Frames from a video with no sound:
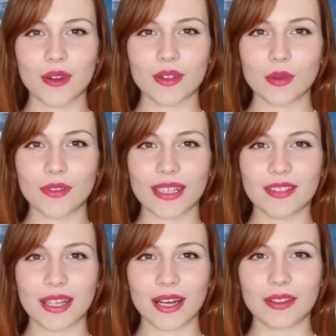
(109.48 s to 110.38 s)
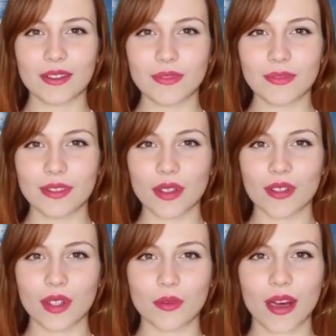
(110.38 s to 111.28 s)
On your next year,
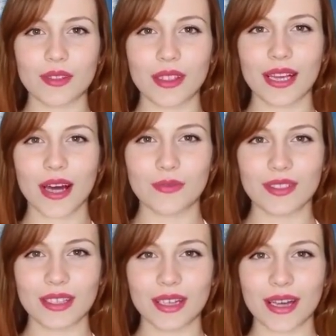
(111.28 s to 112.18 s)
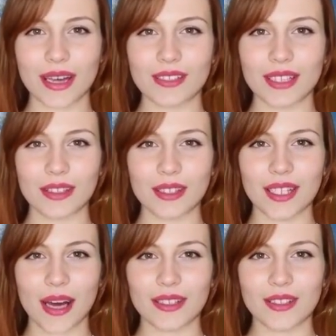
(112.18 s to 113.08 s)
you do have an accounting year ending in
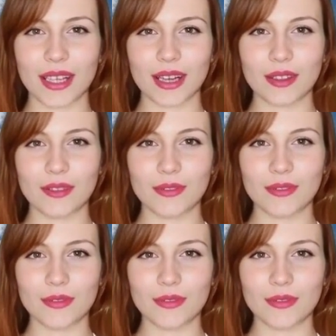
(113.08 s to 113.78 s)
the tax year,